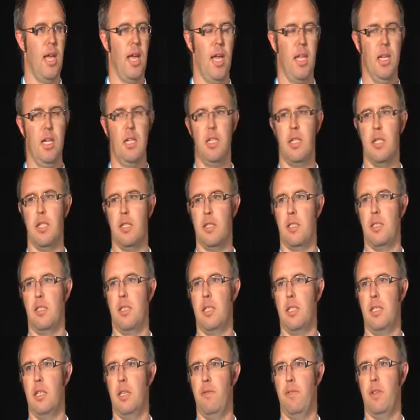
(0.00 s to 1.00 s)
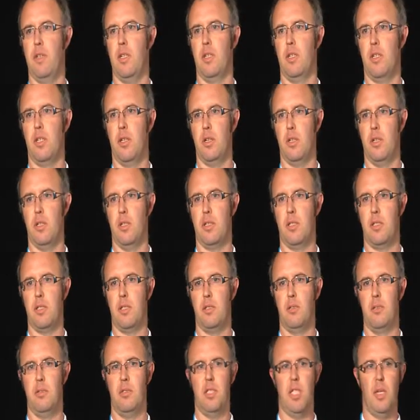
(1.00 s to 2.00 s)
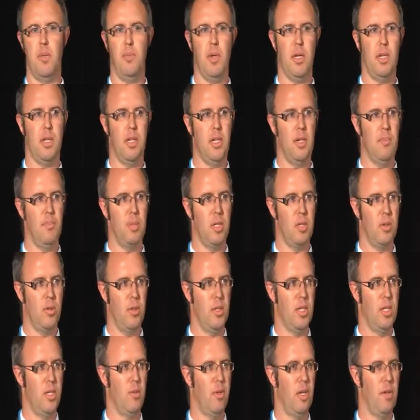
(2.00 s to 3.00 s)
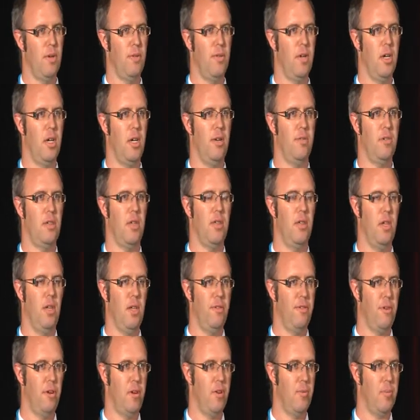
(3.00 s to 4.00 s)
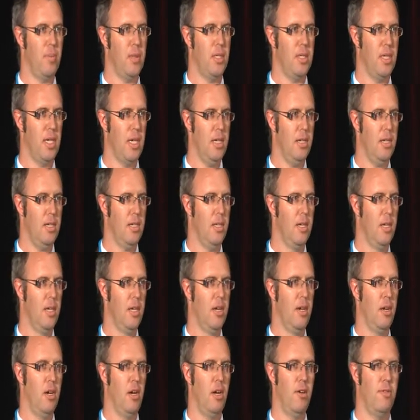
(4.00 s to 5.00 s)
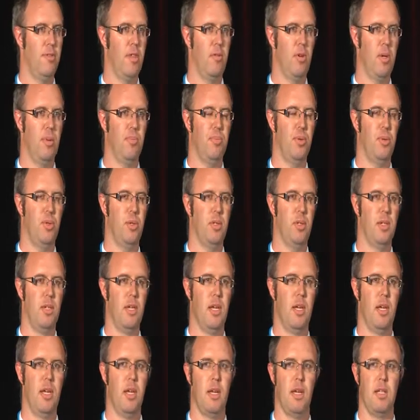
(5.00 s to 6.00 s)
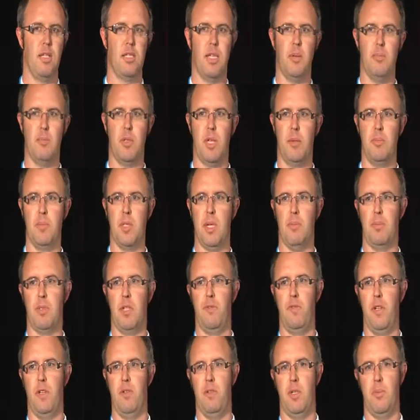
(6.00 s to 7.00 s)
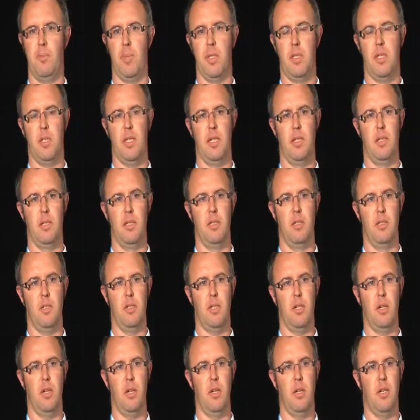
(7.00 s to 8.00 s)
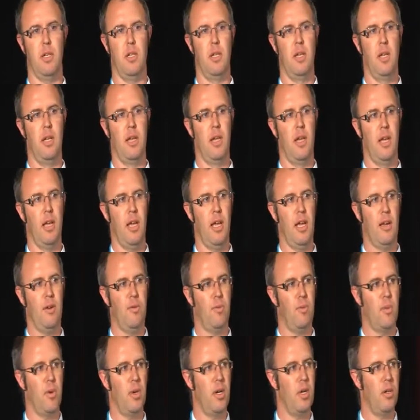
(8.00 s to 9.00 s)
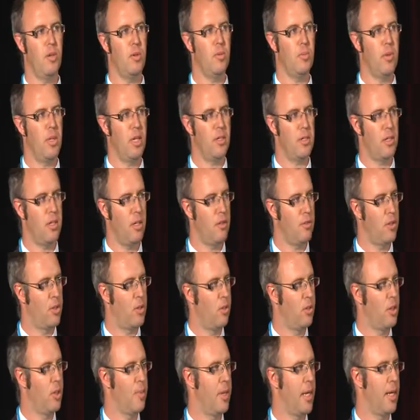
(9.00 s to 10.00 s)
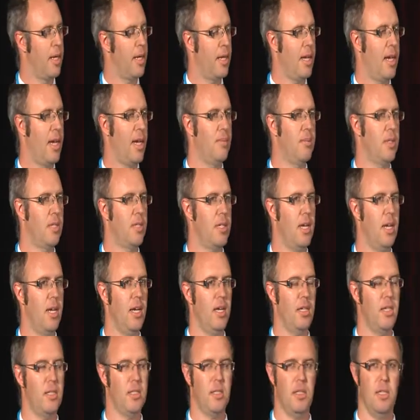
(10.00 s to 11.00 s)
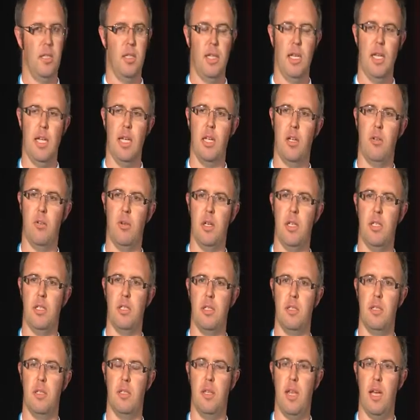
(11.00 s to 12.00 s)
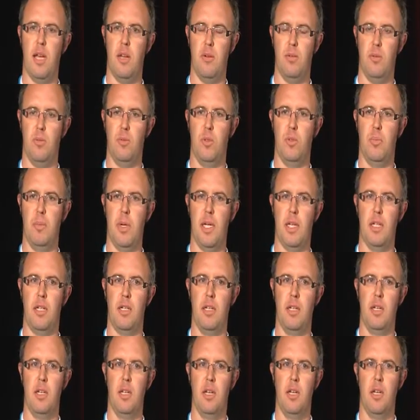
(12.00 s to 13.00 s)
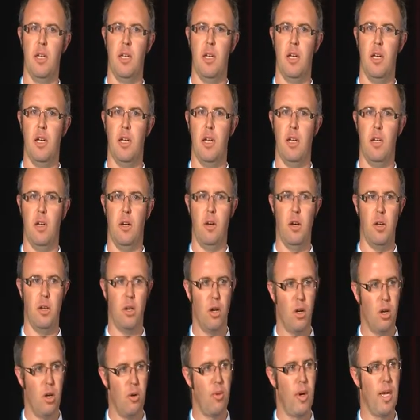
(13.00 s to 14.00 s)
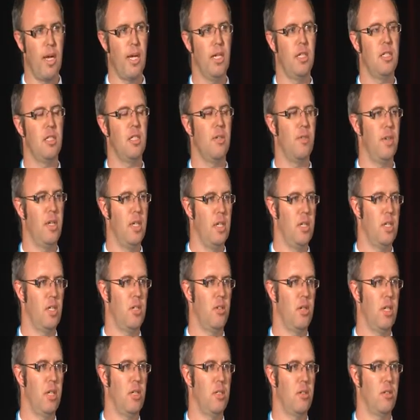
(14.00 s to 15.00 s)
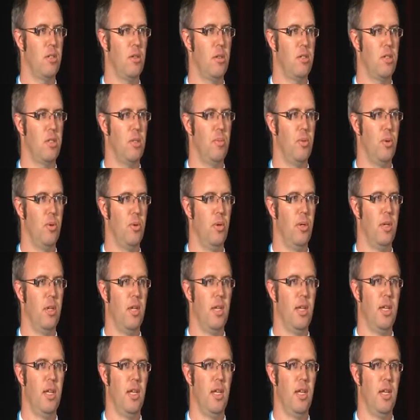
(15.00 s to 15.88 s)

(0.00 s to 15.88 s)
energy is a significant cost, typically between 25 to 35% of their input, sometimes up to 50%. So even while there's a lot of talk about carbon tax and the increase that will make on a whole range of industries across the board,